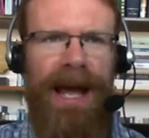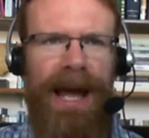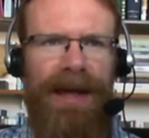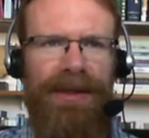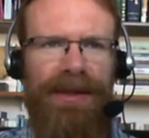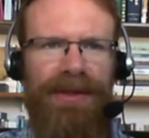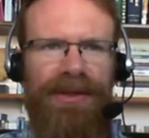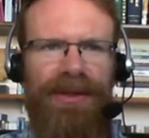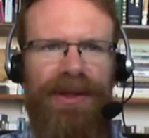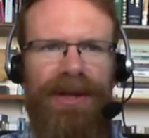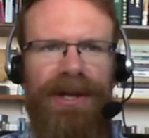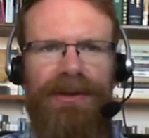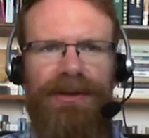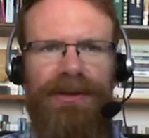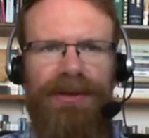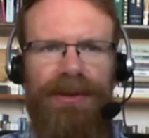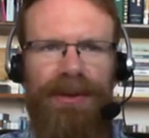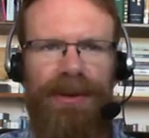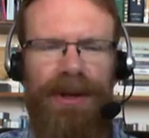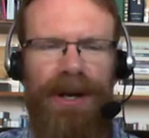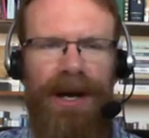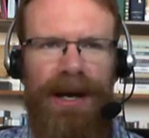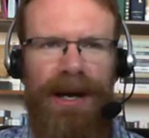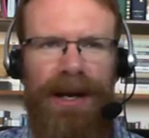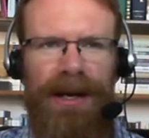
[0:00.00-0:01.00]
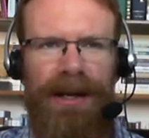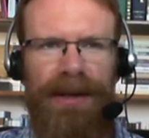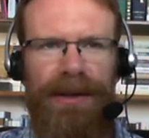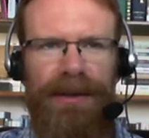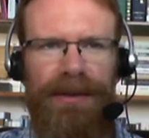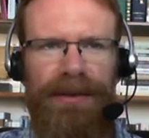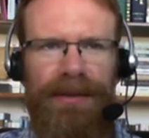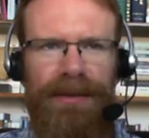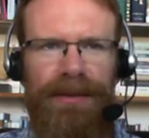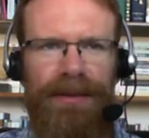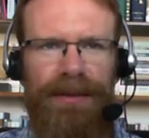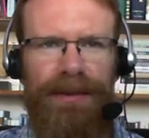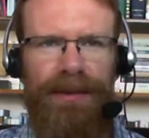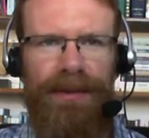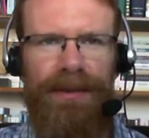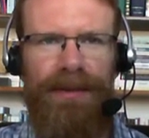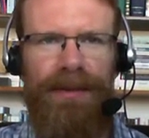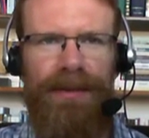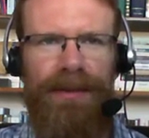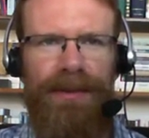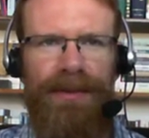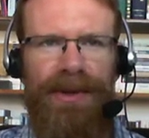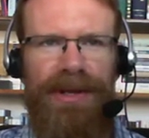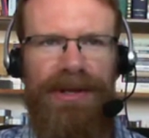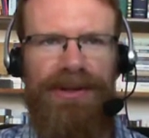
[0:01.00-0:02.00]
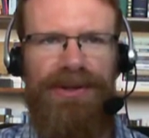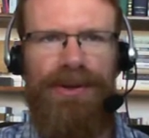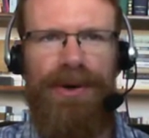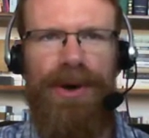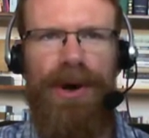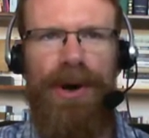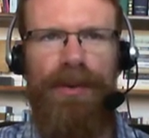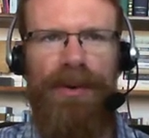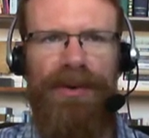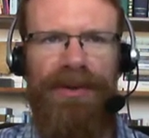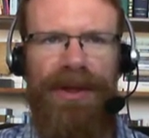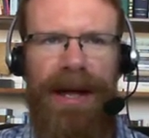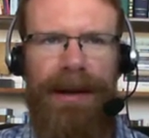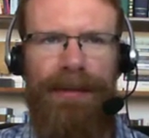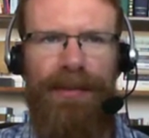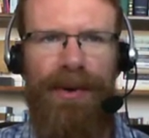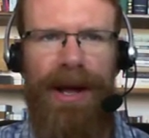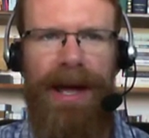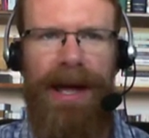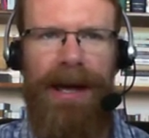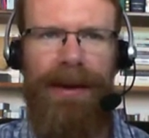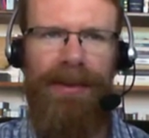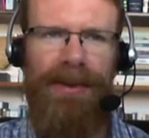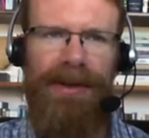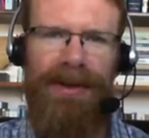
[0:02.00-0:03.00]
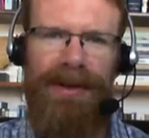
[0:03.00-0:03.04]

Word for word: And then uh, these are all with Abraham.